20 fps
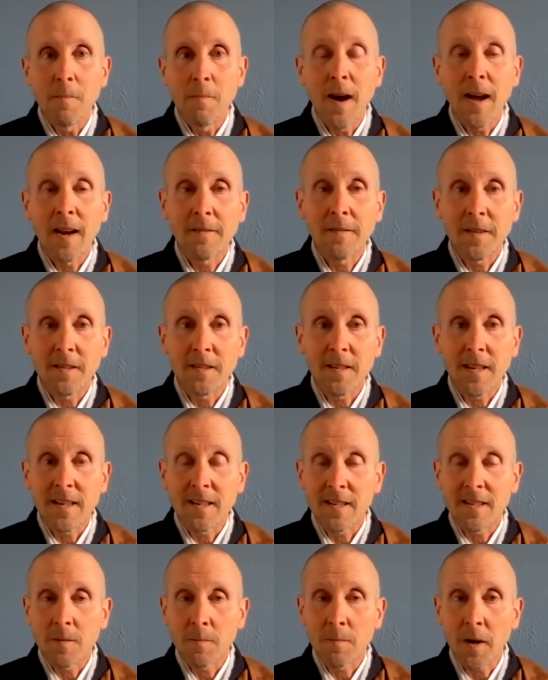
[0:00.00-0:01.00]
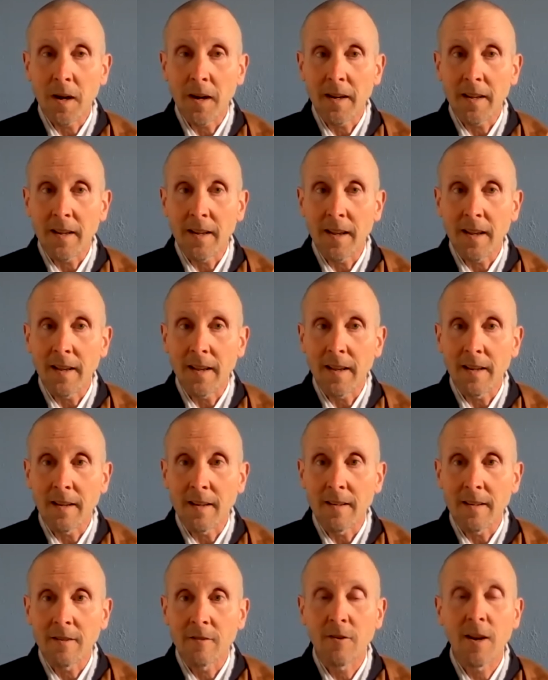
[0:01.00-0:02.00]
a manifestation body,
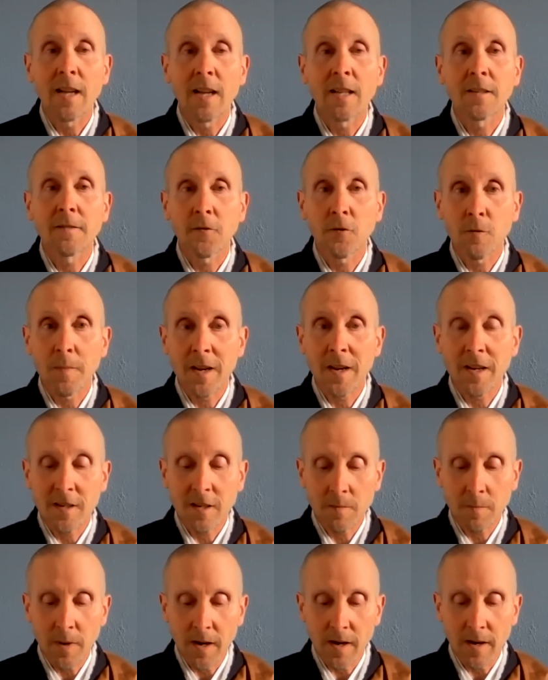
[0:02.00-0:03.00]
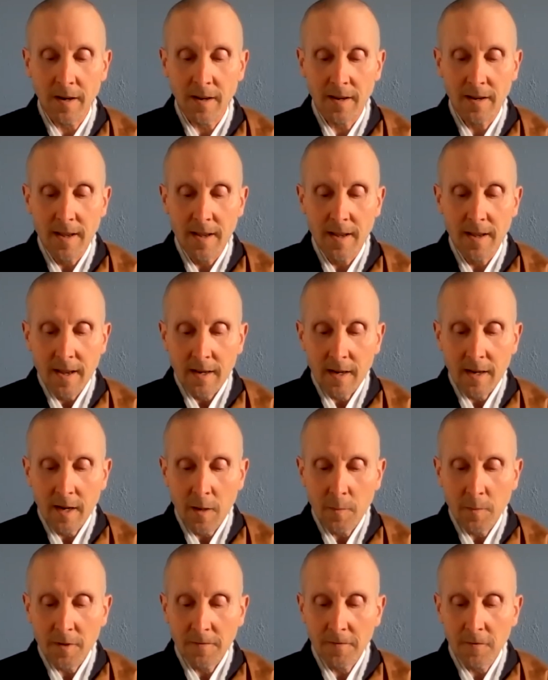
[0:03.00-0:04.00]
a transformation body
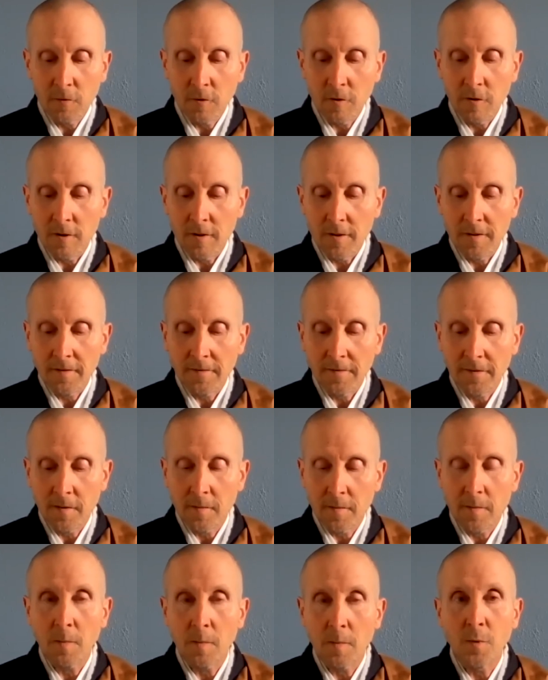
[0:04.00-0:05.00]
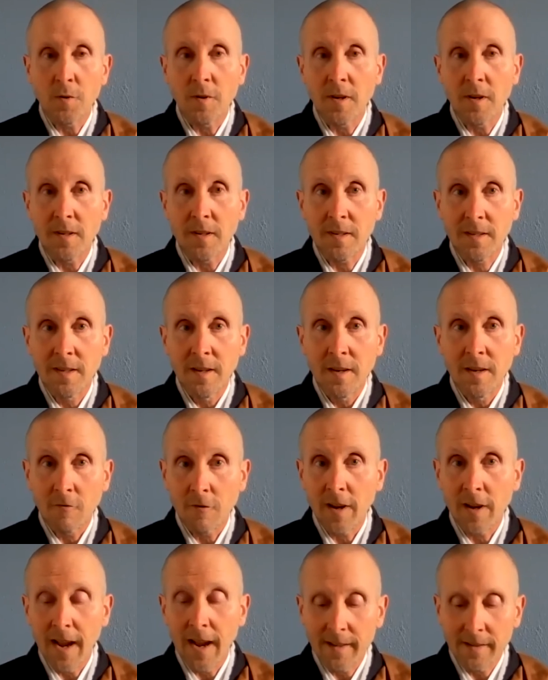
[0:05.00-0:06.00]
comes forth from the Buddha's
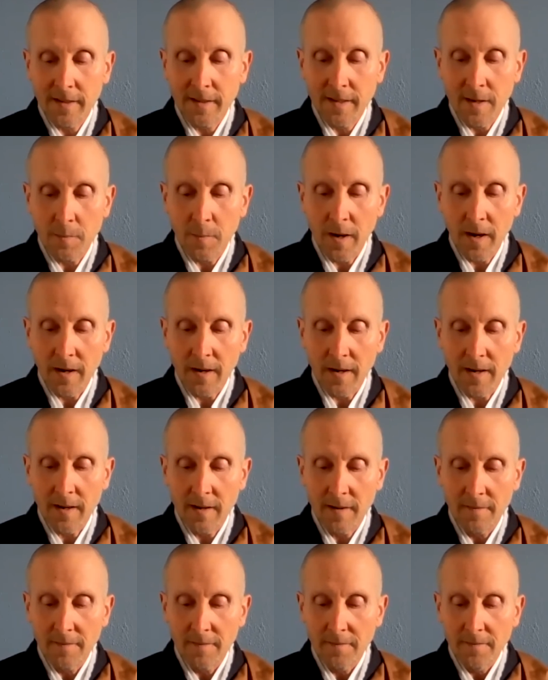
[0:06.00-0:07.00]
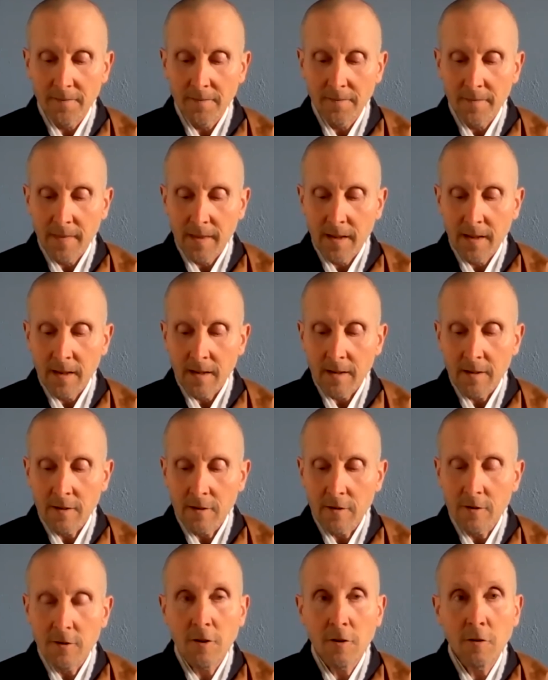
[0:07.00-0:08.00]
reality body
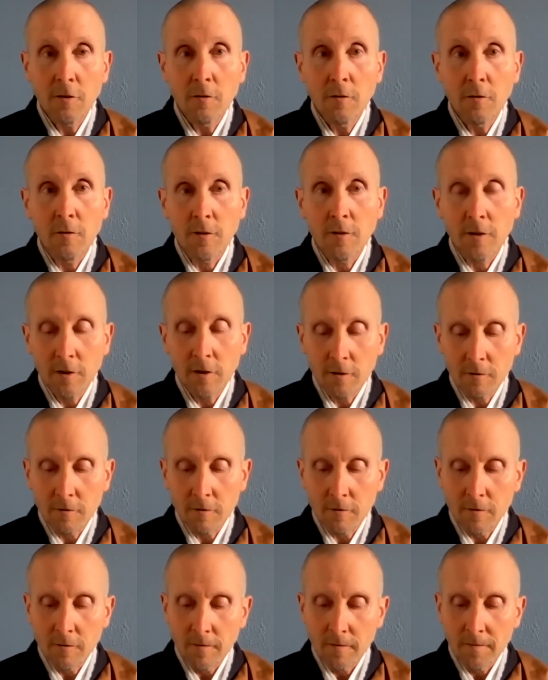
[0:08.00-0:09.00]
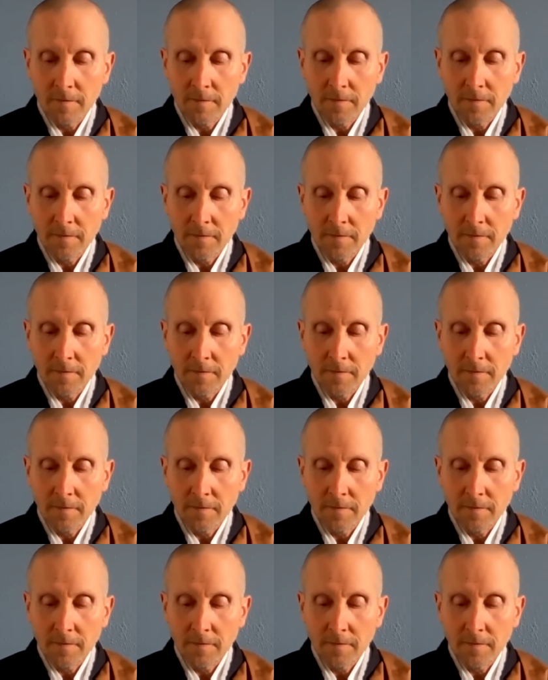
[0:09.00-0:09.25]
due to